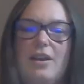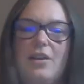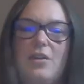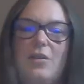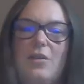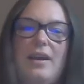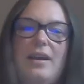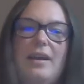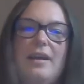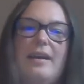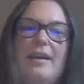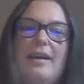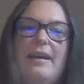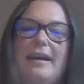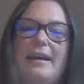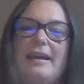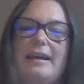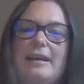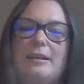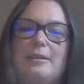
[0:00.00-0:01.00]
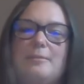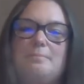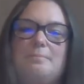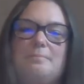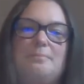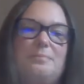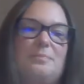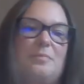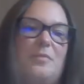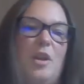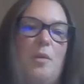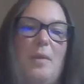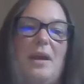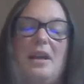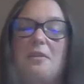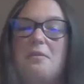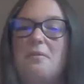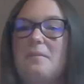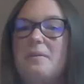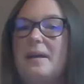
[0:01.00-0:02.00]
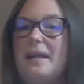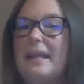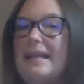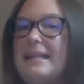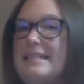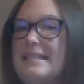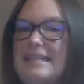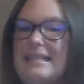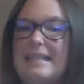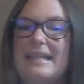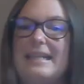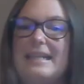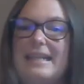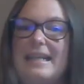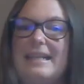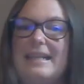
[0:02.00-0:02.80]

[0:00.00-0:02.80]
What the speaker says: no matter what I did.